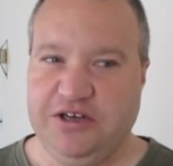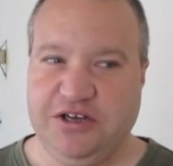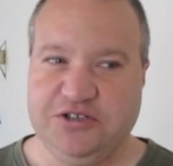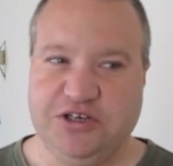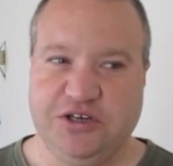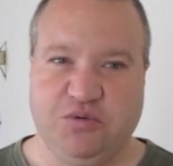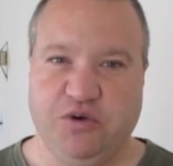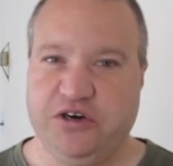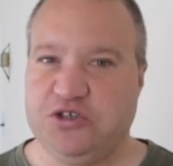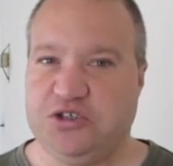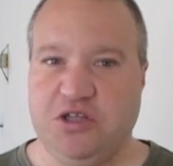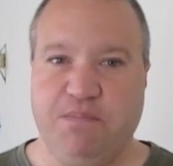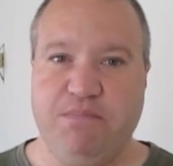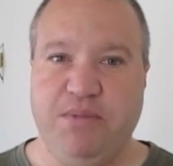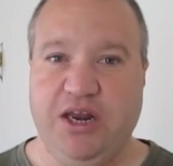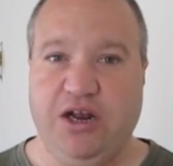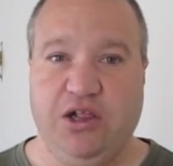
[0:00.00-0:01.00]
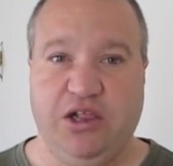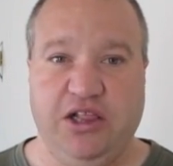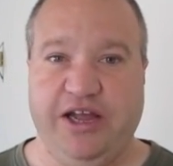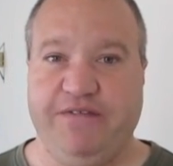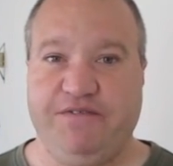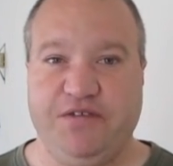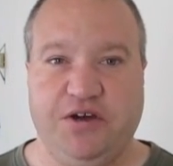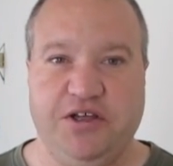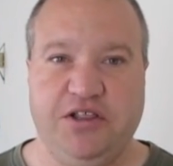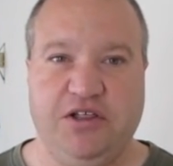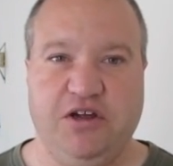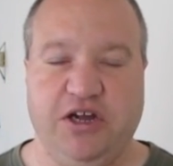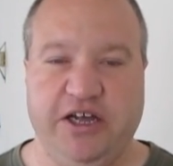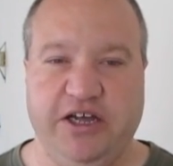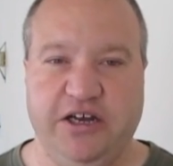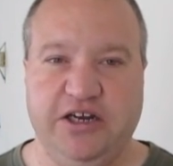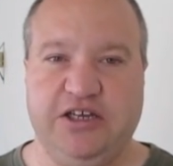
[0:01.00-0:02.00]
It's like, where's the middle left on
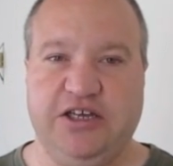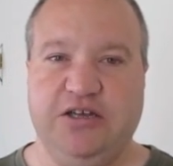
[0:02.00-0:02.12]
Long Island?